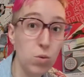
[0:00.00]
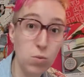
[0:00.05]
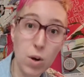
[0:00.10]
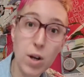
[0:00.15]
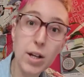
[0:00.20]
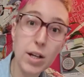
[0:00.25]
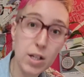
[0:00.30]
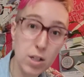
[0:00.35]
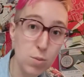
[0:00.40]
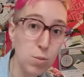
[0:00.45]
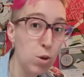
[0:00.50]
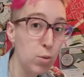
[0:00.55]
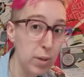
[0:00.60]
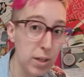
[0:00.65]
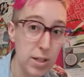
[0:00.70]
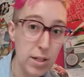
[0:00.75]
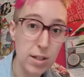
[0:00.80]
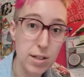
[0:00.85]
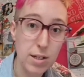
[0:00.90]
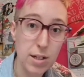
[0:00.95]
running small
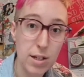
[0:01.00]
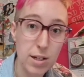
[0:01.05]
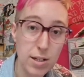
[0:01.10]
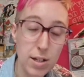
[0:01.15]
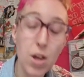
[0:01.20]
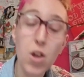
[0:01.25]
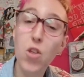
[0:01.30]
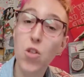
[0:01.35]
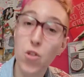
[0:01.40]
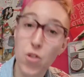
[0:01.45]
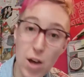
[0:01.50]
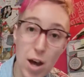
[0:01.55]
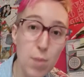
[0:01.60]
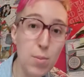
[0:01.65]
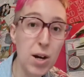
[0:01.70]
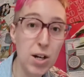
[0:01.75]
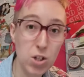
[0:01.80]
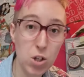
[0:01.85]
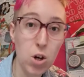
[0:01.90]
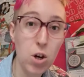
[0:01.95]
businesses. They're
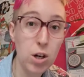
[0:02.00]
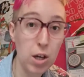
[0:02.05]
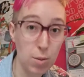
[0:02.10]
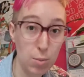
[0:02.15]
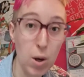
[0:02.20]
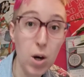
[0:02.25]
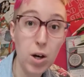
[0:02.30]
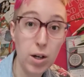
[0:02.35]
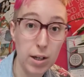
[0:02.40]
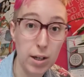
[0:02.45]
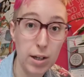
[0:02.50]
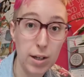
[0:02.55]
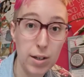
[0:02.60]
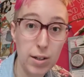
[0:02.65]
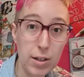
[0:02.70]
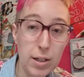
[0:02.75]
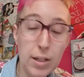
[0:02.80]
my target market.